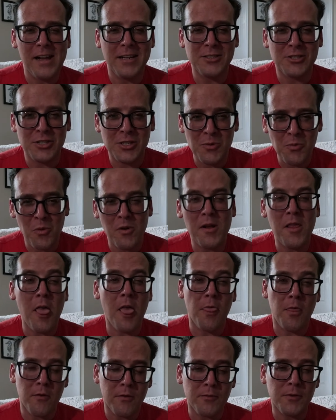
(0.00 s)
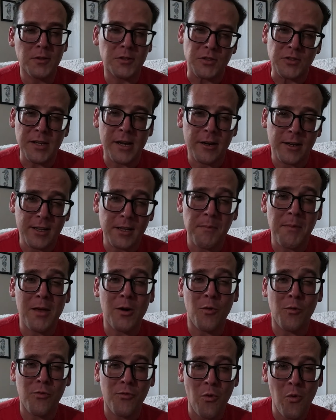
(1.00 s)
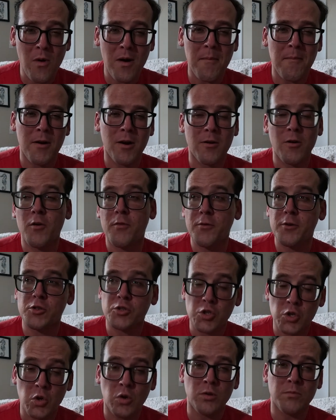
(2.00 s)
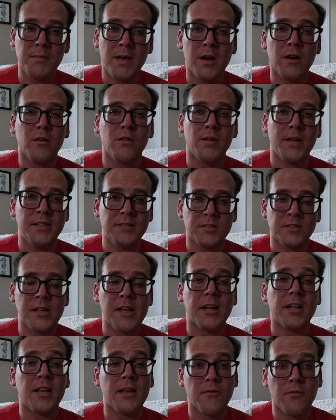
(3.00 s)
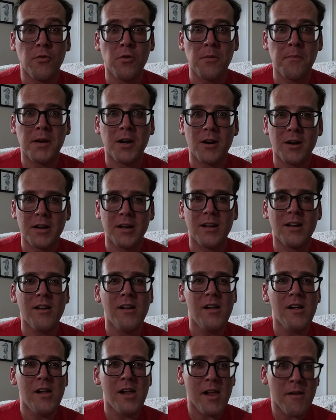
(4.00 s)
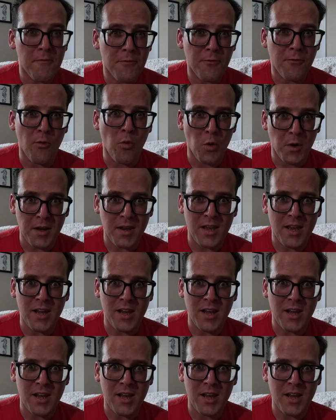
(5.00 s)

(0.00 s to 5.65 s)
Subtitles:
And she won the first cycling medal for America, first gold medal in cycling for America in 40